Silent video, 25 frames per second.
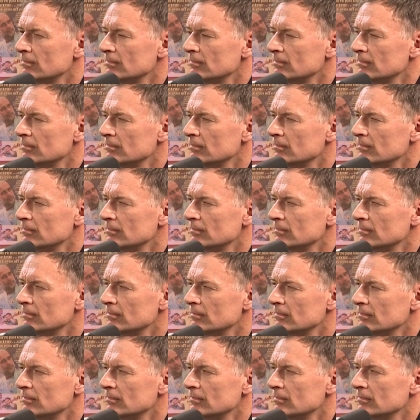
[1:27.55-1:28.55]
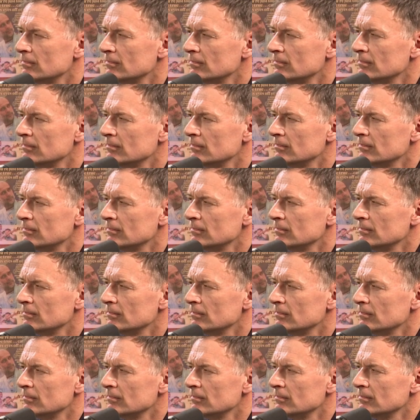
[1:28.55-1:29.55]

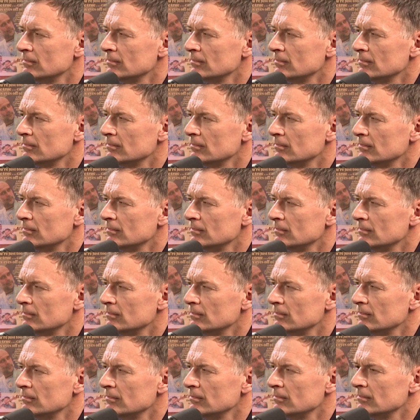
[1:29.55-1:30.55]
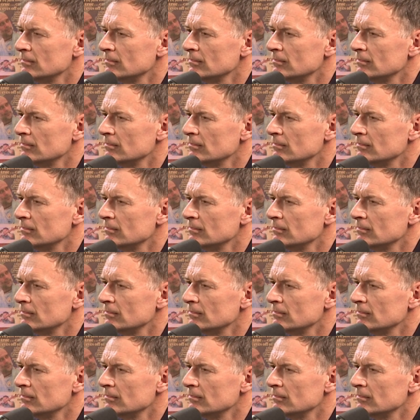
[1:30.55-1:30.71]
No words are spoken by the person on screen.